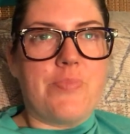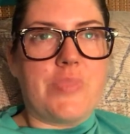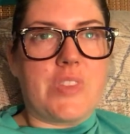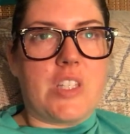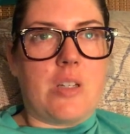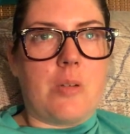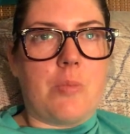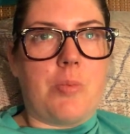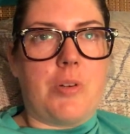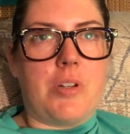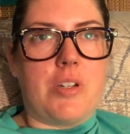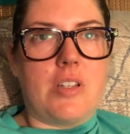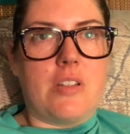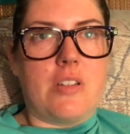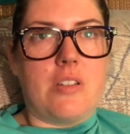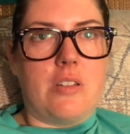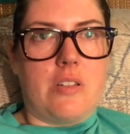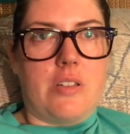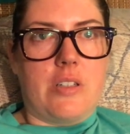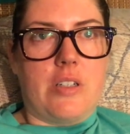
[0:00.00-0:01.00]
you're putting
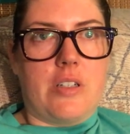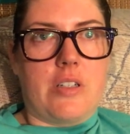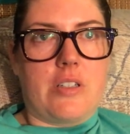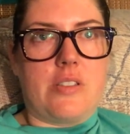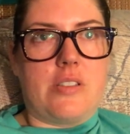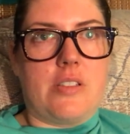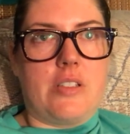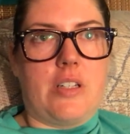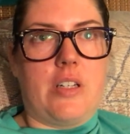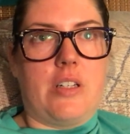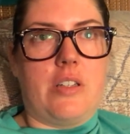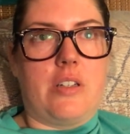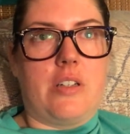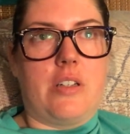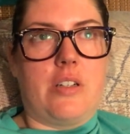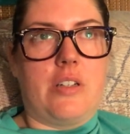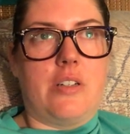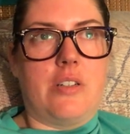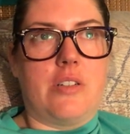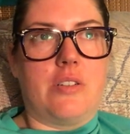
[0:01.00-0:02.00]
the lyrics
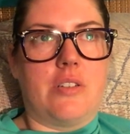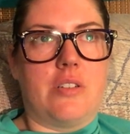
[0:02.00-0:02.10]
together